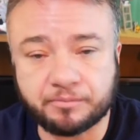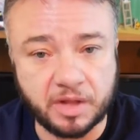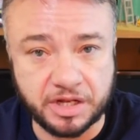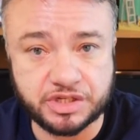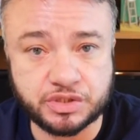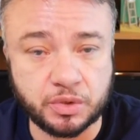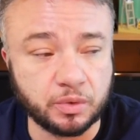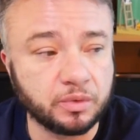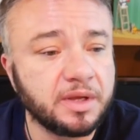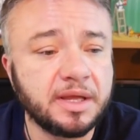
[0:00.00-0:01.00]
at a
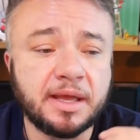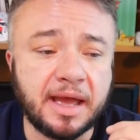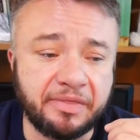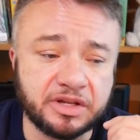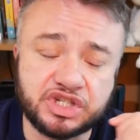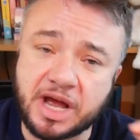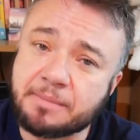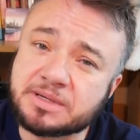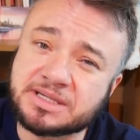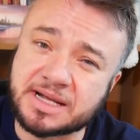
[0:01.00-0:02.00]
stall, and the
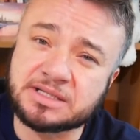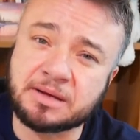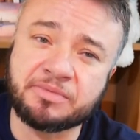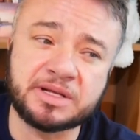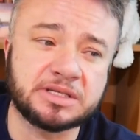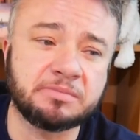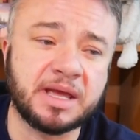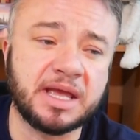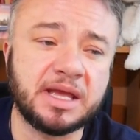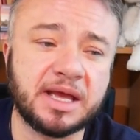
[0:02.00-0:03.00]
chap said something to me